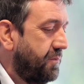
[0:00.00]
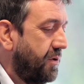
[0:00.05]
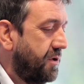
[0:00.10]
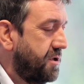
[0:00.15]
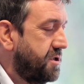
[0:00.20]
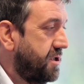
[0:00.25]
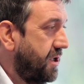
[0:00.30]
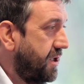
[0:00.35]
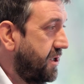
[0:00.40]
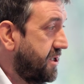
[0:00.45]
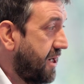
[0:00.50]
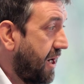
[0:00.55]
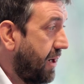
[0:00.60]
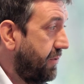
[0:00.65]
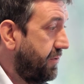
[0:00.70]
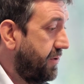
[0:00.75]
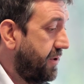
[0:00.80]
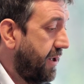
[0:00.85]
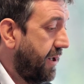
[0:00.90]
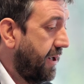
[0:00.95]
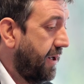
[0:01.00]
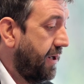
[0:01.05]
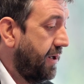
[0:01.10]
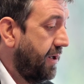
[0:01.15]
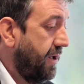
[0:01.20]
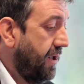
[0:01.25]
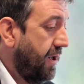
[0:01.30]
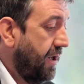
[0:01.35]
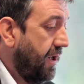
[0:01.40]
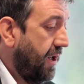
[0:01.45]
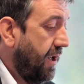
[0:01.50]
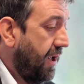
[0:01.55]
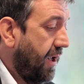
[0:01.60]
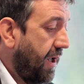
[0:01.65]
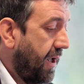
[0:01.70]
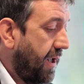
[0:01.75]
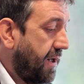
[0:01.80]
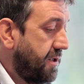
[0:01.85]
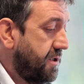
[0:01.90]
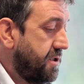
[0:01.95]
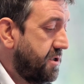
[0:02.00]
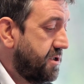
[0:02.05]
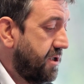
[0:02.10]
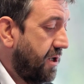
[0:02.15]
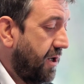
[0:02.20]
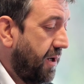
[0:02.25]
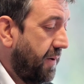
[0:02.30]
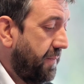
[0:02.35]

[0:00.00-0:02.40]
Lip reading: But it's out there, and